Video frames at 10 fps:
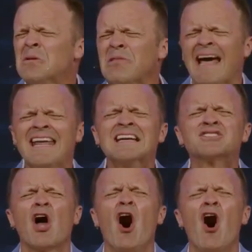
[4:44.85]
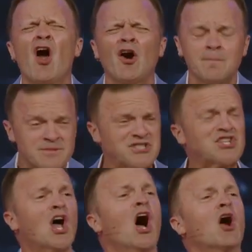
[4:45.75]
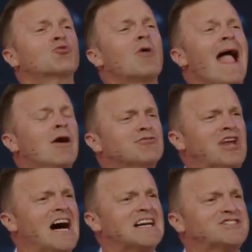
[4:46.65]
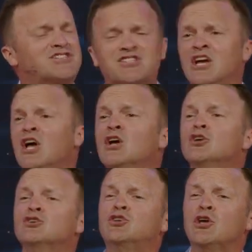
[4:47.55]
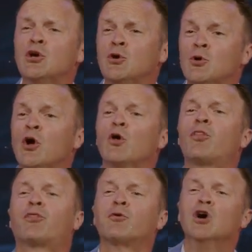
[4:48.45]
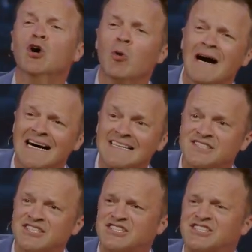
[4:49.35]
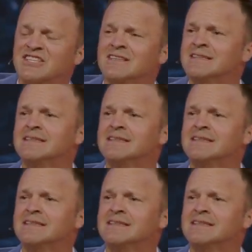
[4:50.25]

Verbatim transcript: Let his arms around us do through us